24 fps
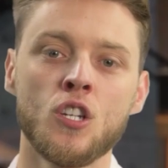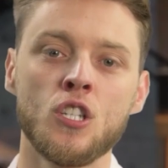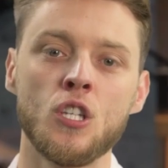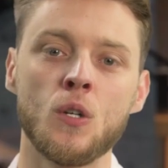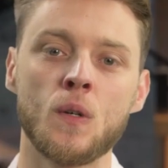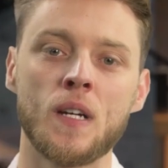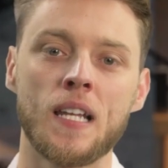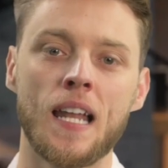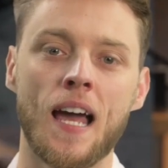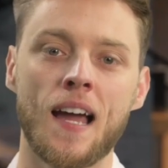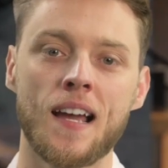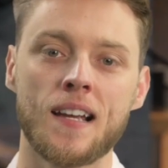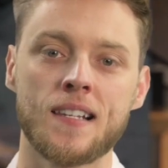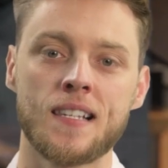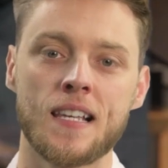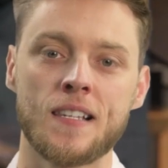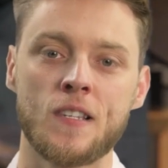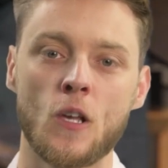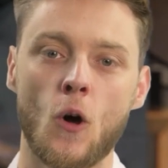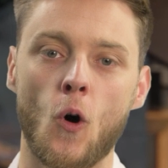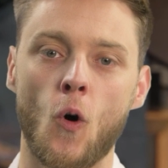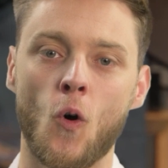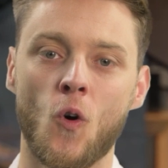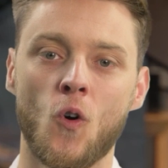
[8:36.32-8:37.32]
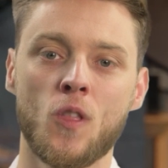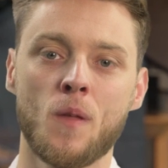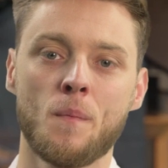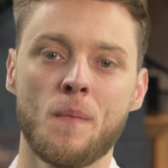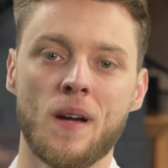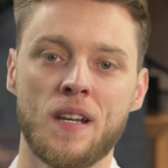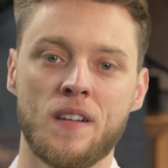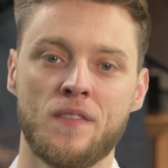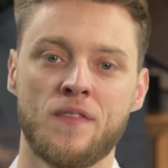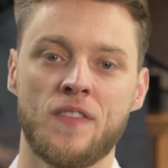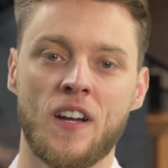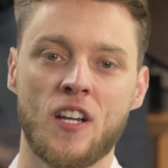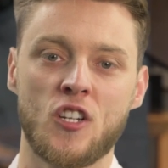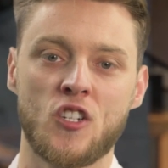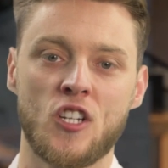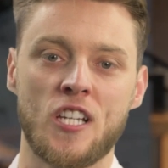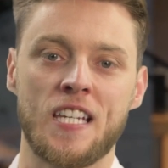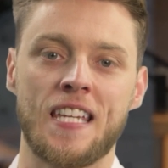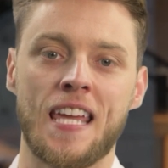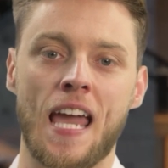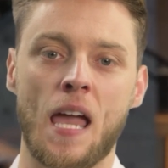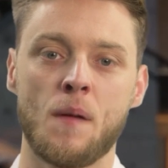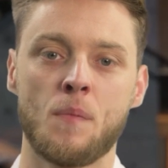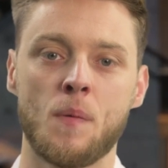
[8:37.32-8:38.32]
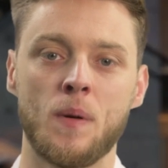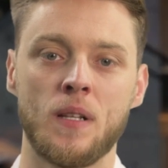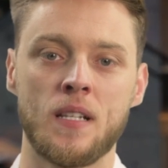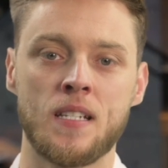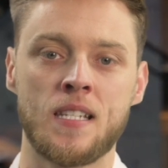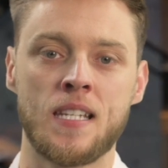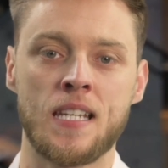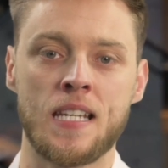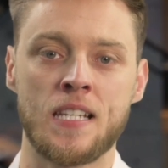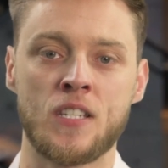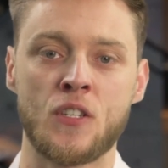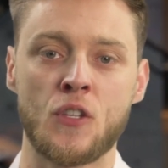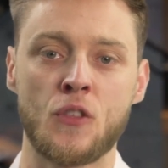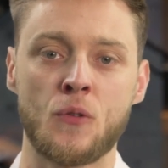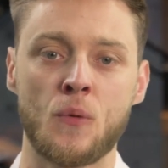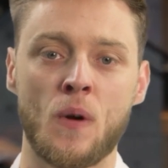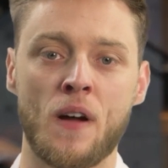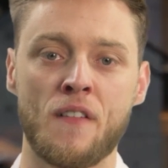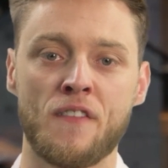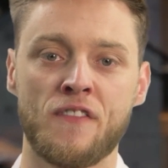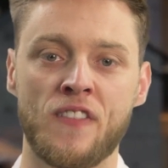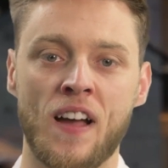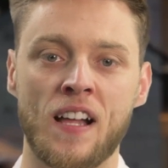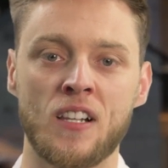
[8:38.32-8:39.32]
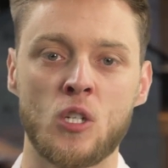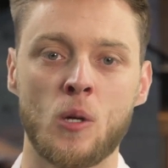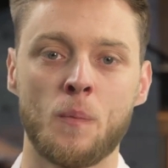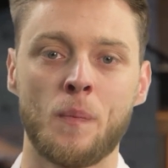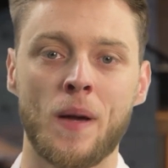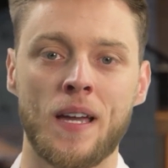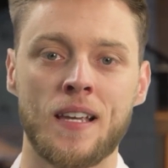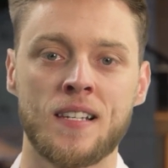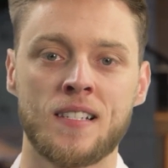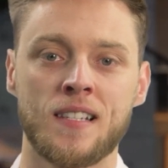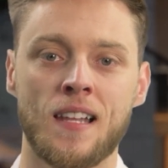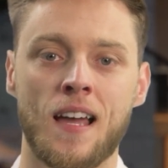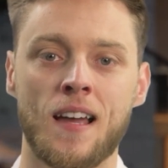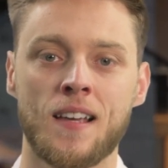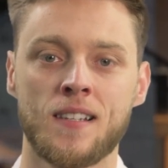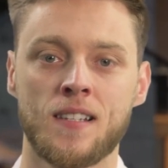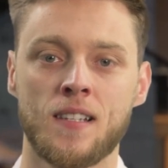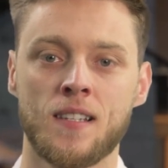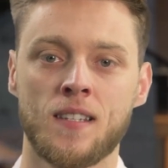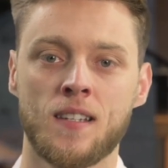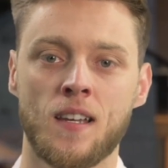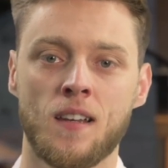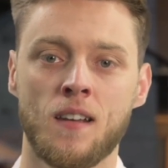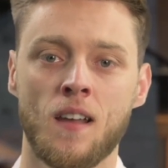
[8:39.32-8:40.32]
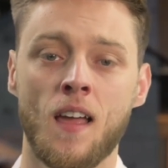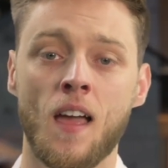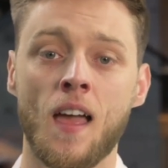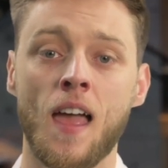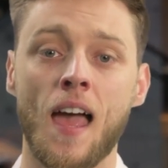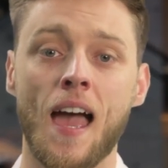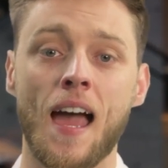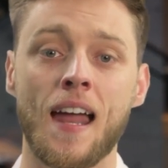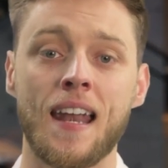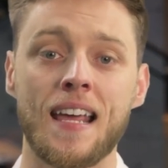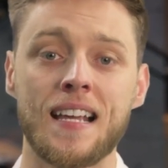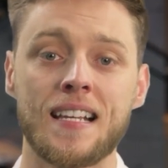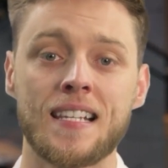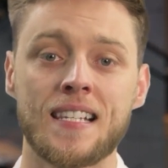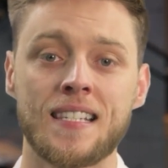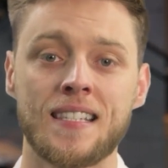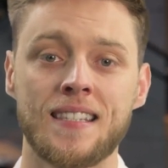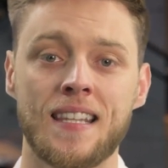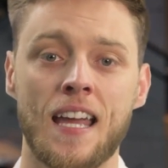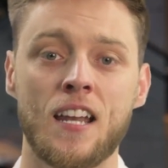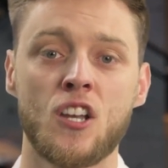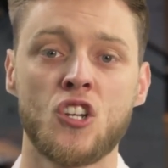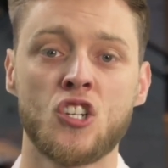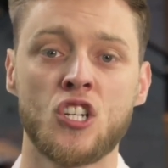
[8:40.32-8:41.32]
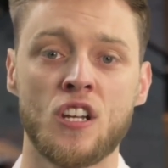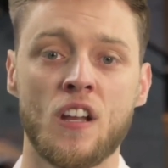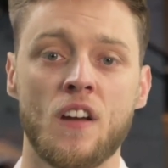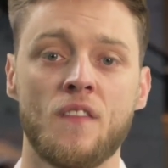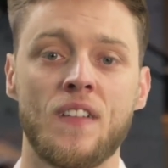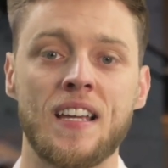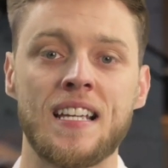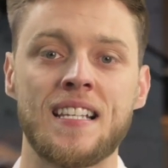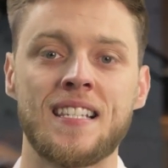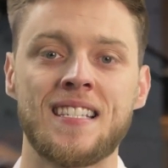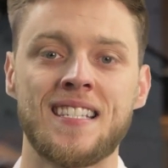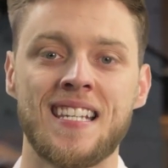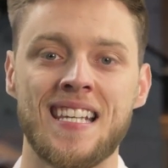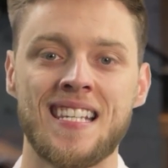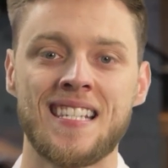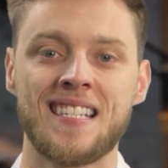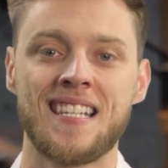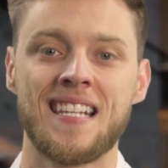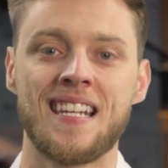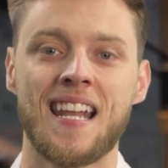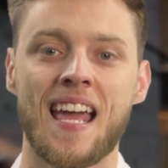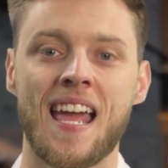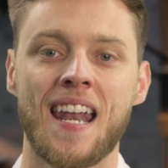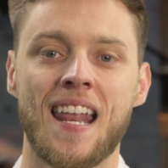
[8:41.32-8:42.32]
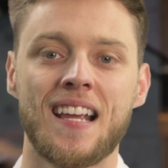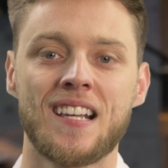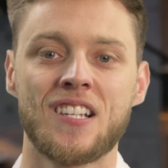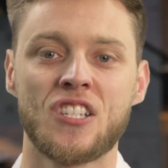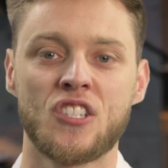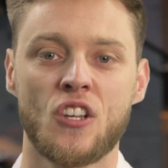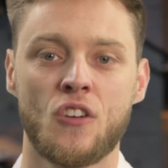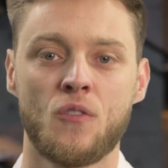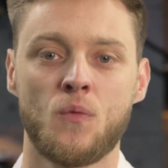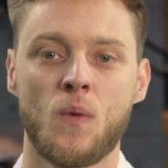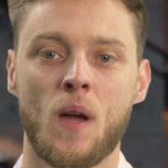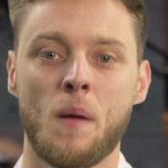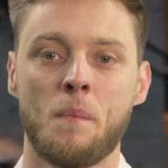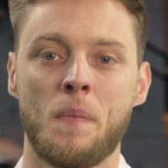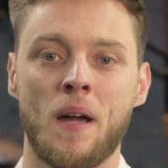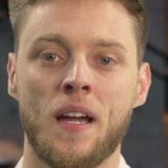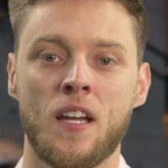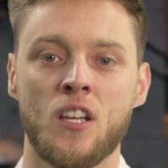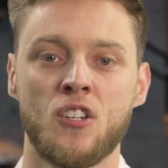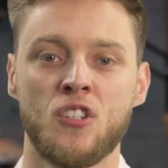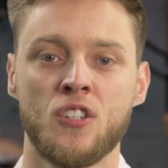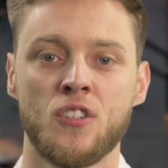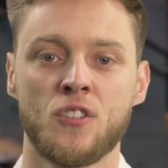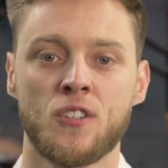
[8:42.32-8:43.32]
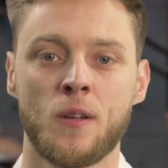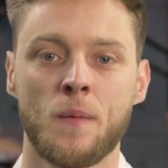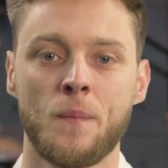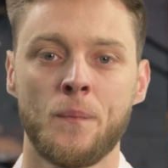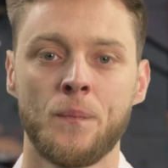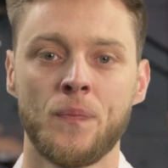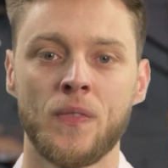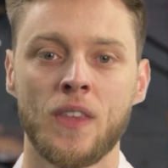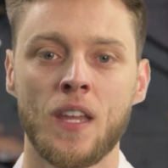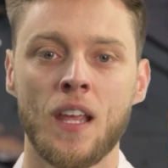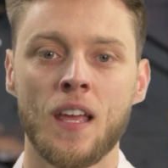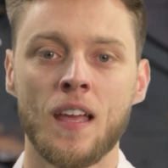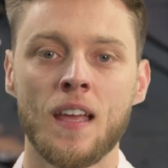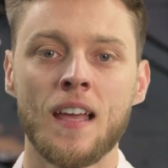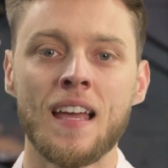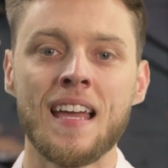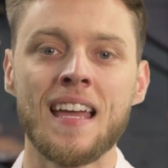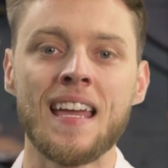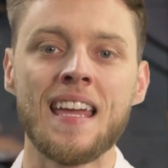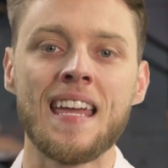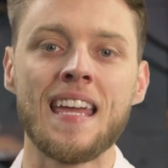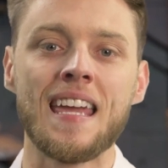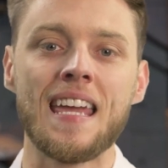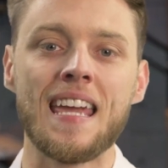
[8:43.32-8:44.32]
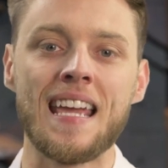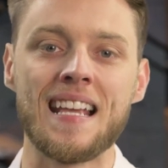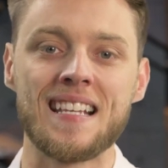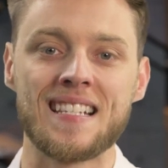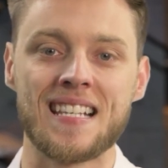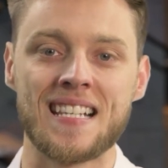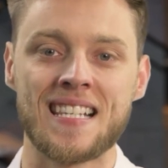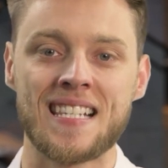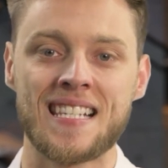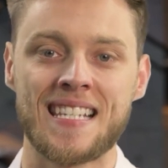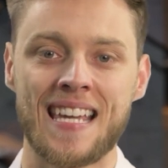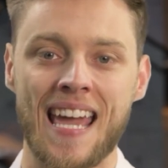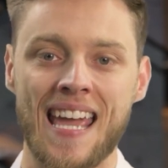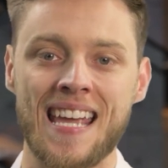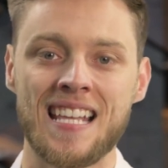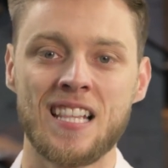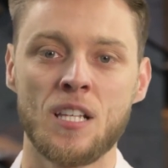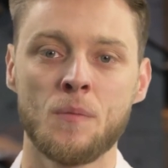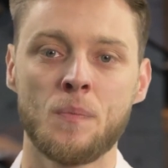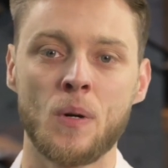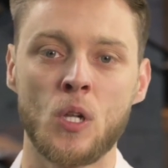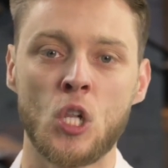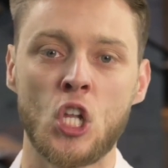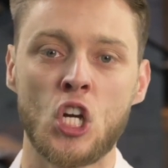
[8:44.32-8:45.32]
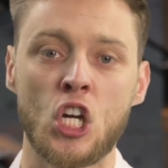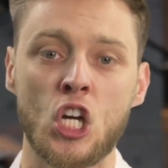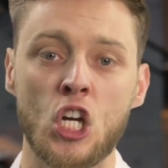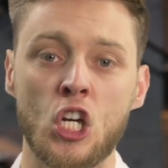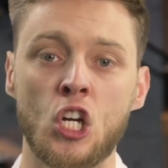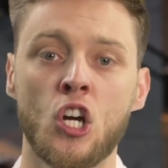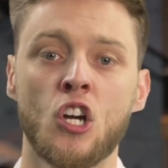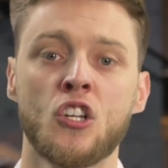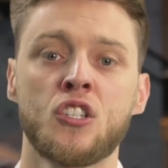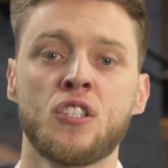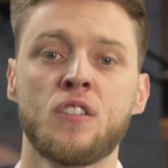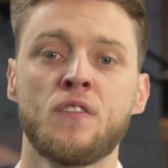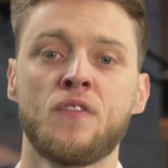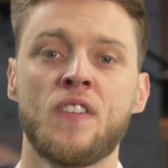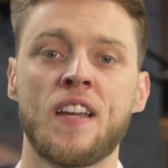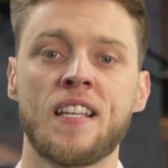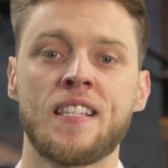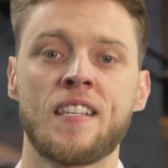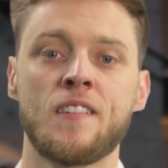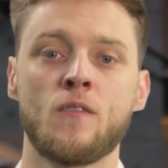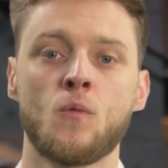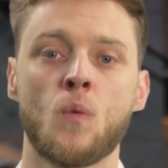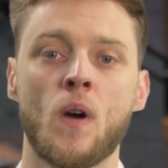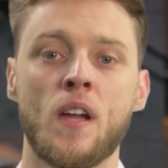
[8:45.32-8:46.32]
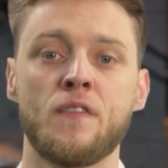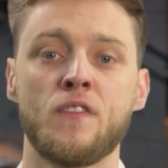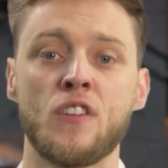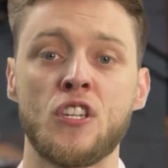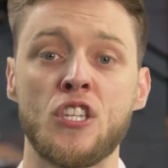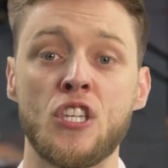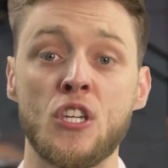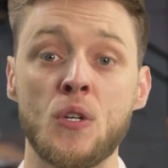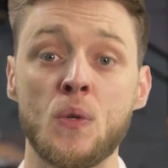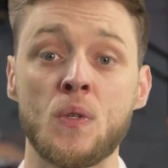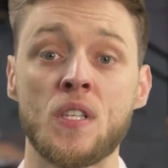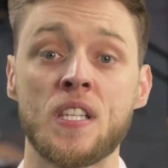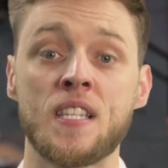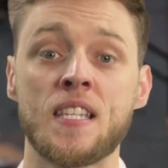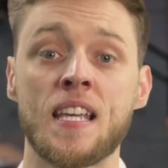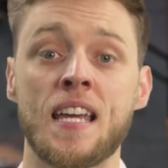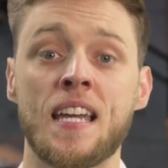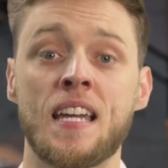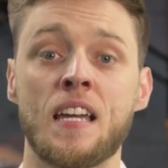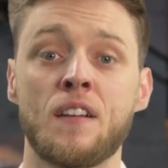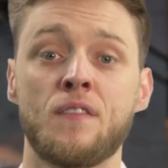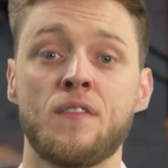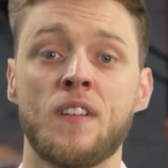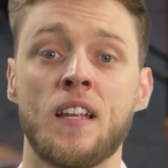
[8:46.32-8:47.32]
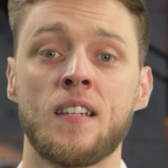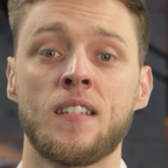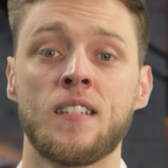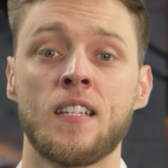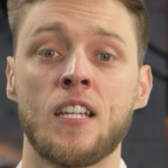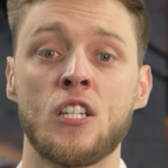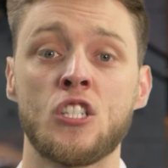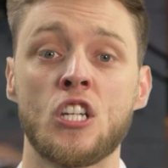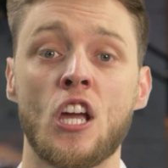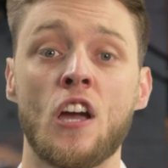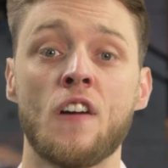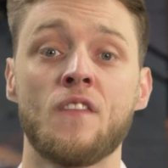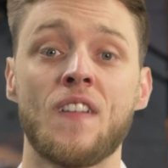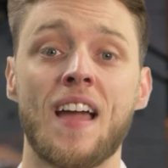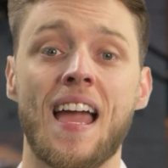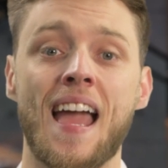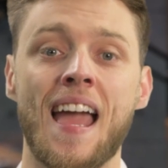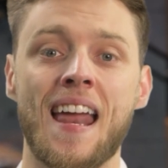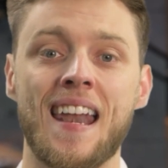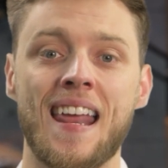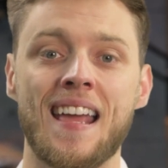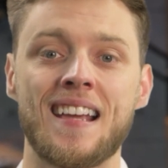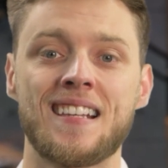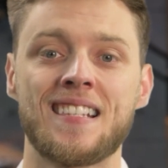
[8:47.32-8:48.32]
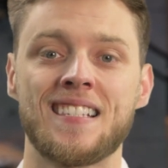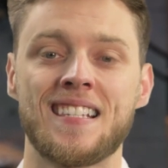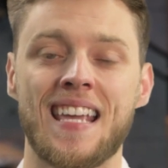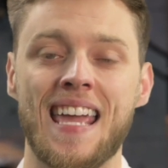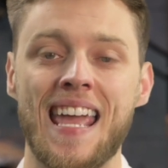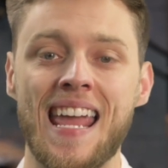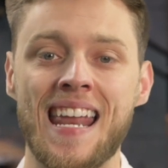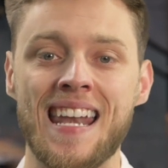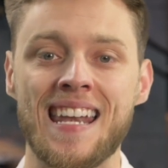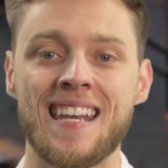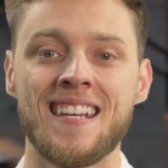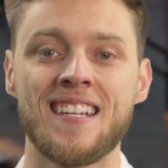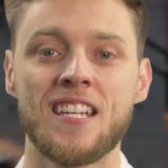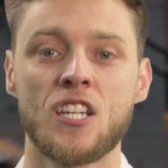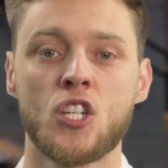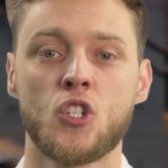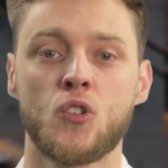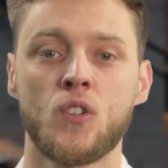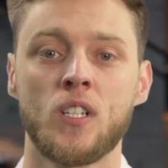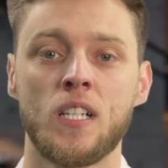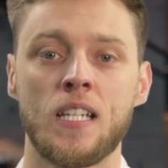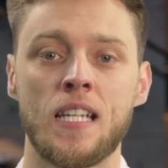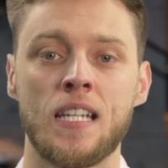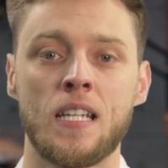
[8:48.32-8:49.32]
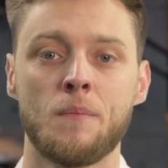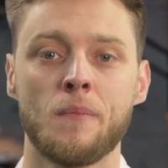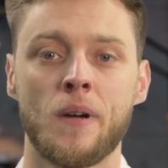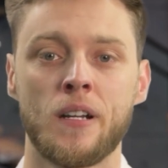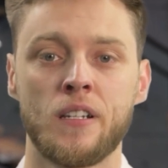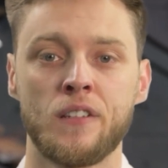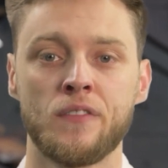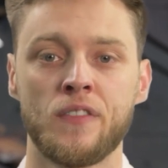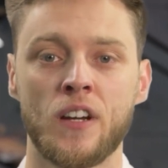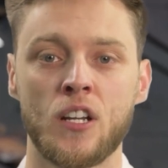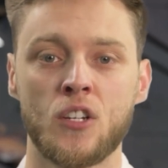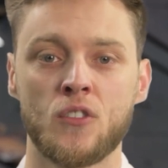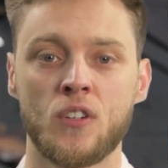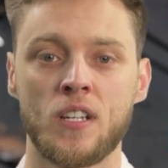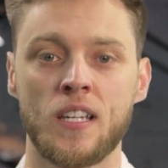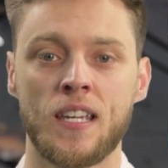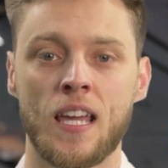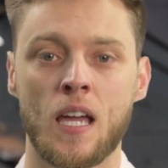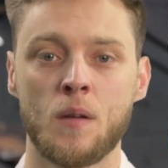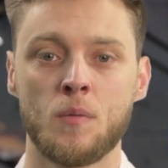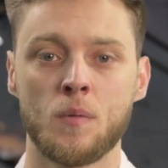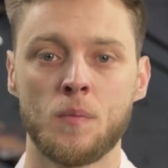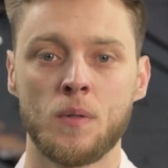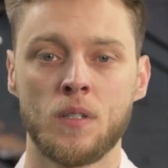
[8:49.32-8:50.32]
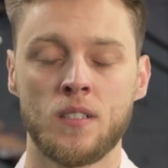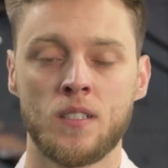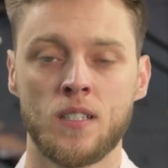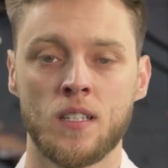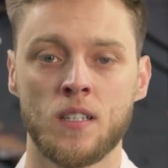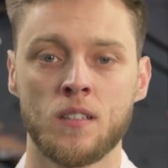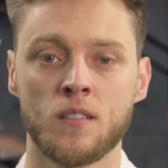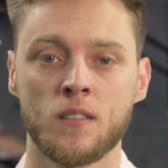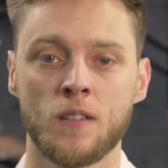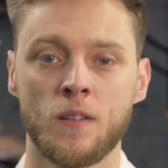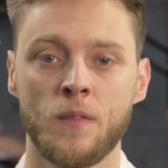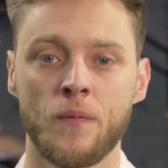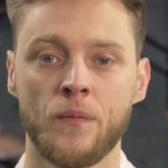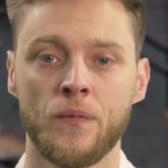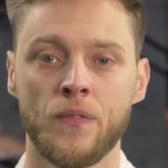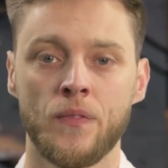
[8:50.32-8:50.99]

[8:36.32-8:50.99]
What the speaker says: You can access all the manufacturing capabilities through our value-based licensing, an extension of existing NX software packages. It's a scalable, cost-effective way for you to take advantage of NX's industry-leading manufacturing capabilities.